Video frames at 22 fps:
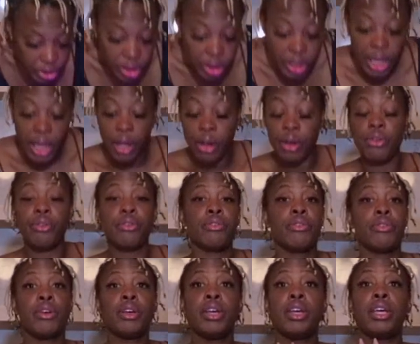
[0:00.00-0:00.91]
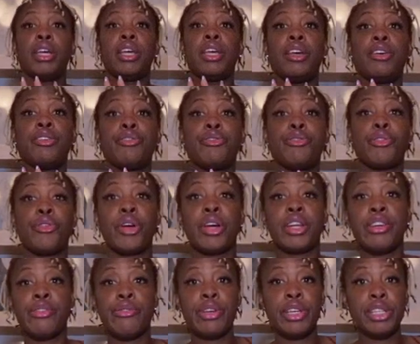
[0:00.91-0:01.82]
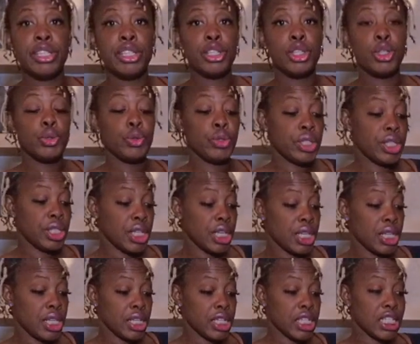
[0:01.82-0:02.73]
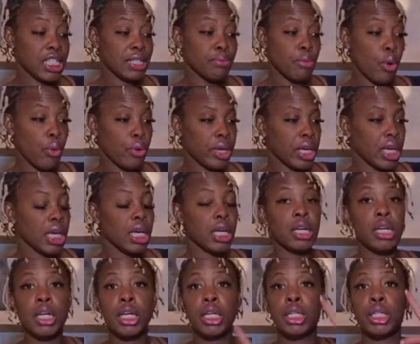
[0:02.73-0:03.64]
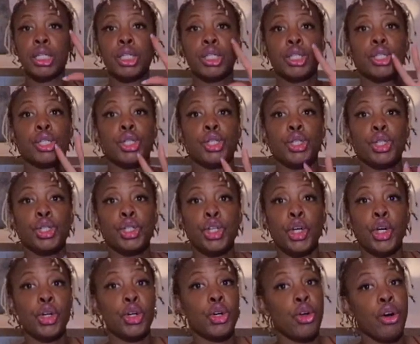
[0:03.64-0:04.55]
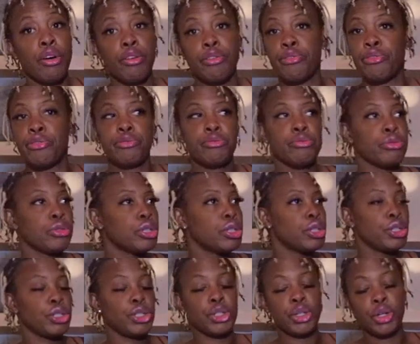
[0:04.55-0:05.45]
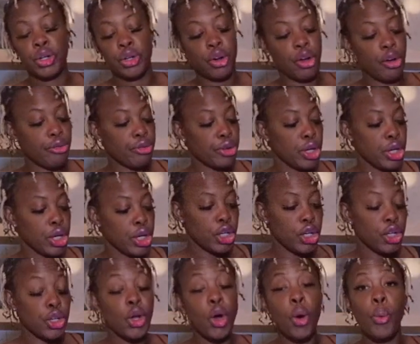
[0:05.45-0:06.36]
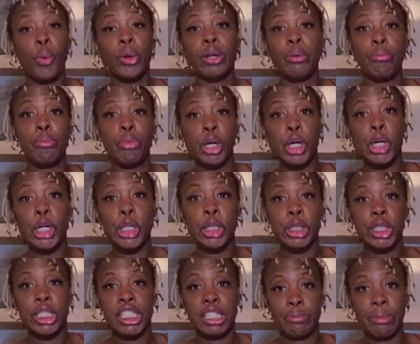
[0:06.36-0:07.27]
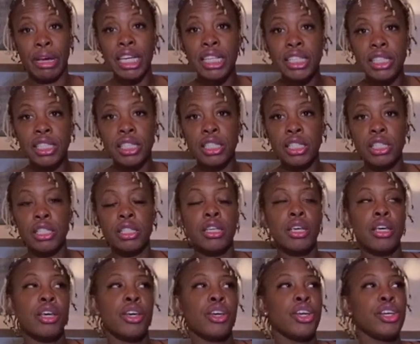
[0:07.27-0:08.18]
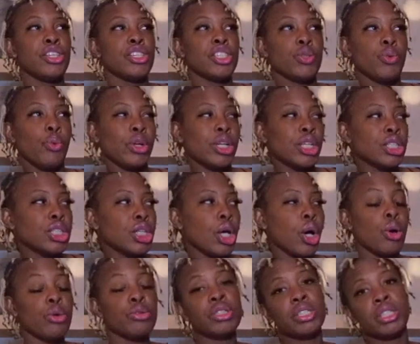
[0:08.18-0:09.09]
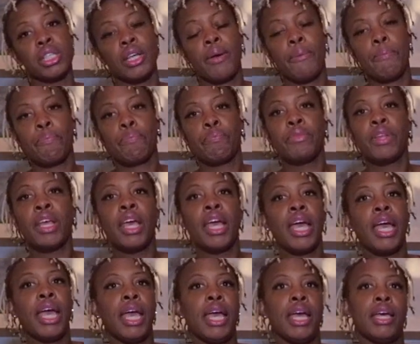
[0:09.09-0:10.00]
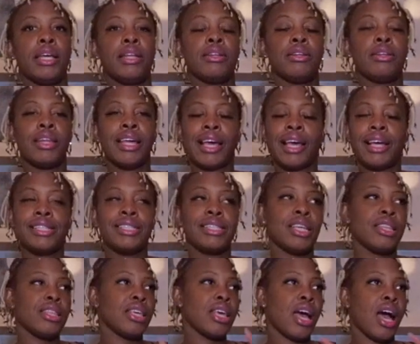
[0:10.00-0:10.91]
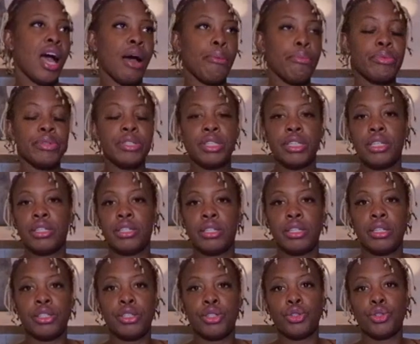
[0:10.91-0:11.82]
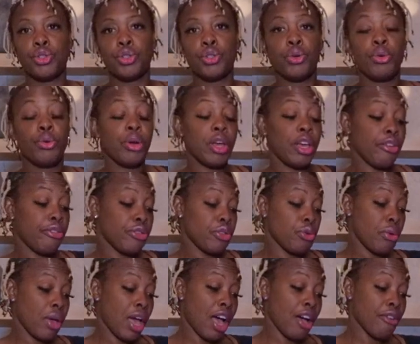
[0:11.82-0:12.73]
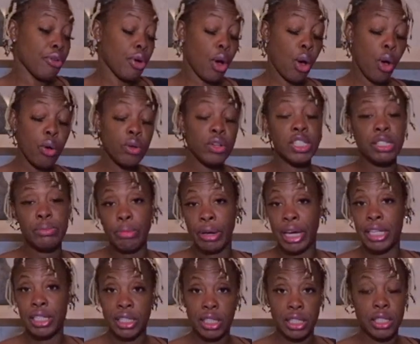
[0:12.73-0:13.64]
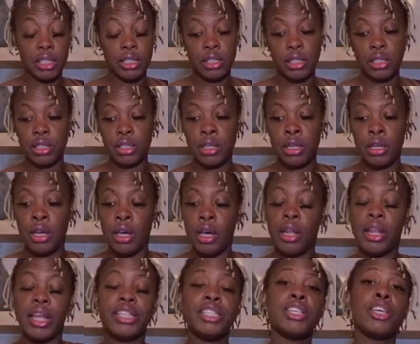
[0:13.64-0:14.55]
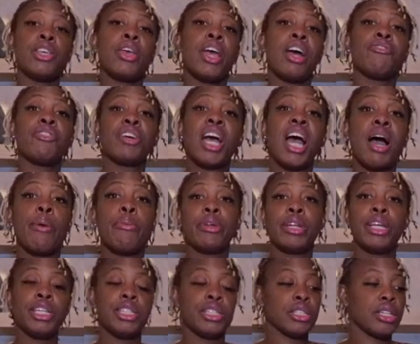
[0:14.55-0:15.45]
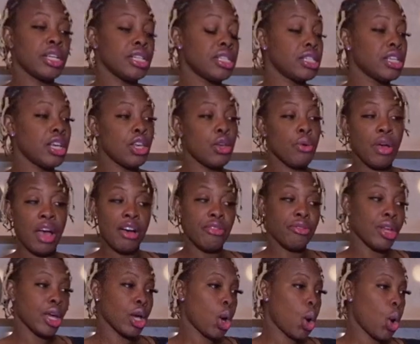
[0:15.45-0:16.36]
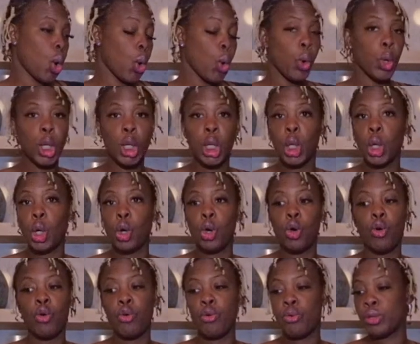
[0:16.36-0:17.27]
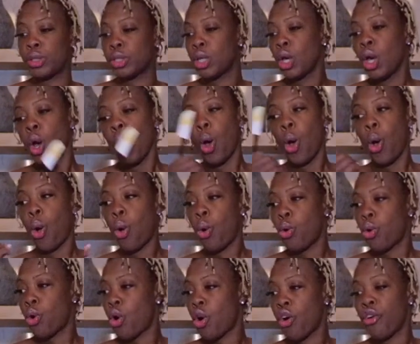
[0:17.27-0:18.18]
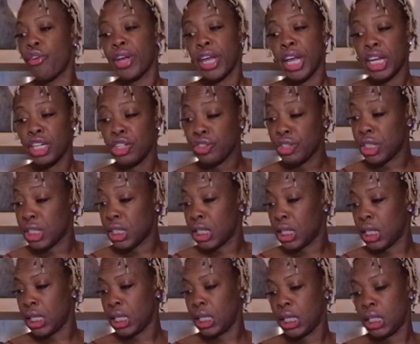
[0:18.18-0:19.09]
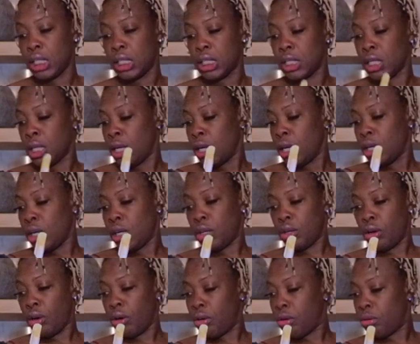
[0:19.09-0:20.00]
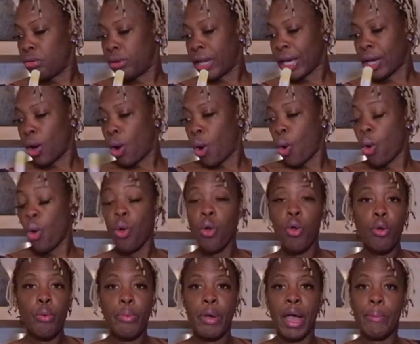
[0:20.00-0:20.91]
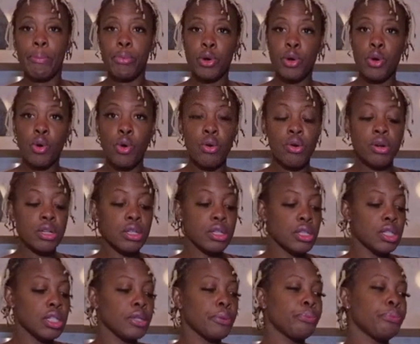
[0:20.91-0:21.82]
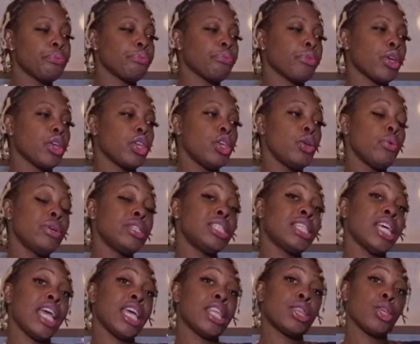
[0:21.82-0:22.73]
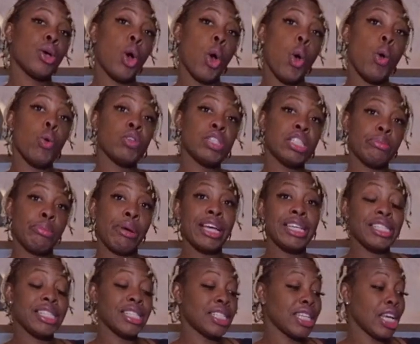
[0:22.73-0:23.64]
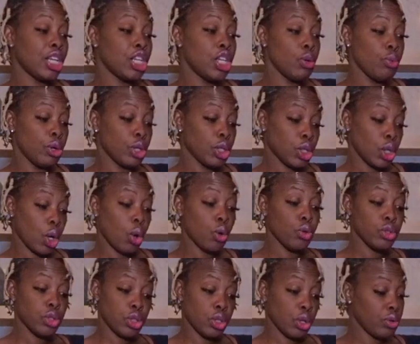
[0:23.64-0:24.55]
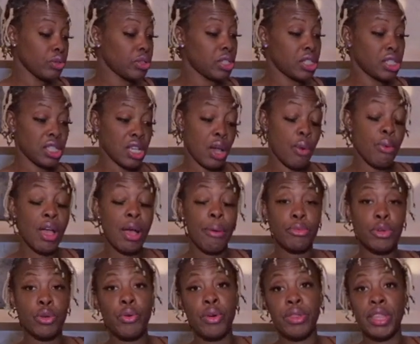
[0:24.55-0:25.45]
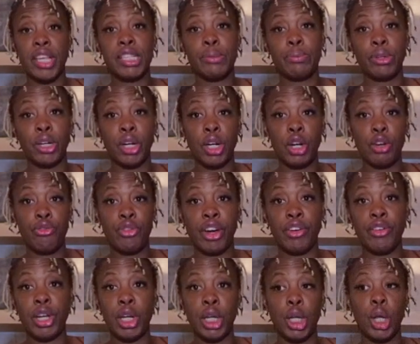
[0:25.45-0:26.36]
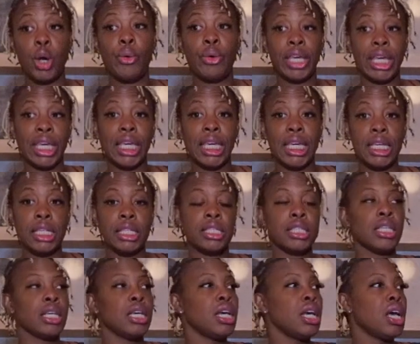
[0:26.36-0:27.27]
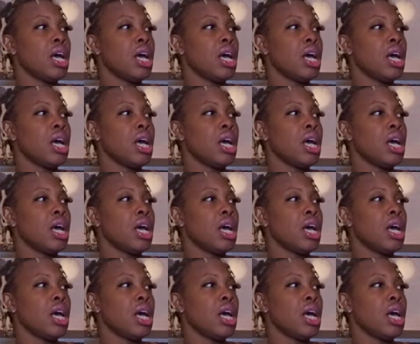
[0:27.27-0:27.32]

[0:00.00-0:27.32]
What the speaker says: Now, if for any reason you see this smoking, turn it off. Turn it off. You don't want to burn the spices. You just want to toast them. And like I said, the opposite is true. If you have whole spices, let's say you have a combination. Let's say you have like whole cloves, whole coriander seeds, you know, like whole peppercorns. You would take the whole spices and you would toast those the same way I'm doing this, but on a very low heat,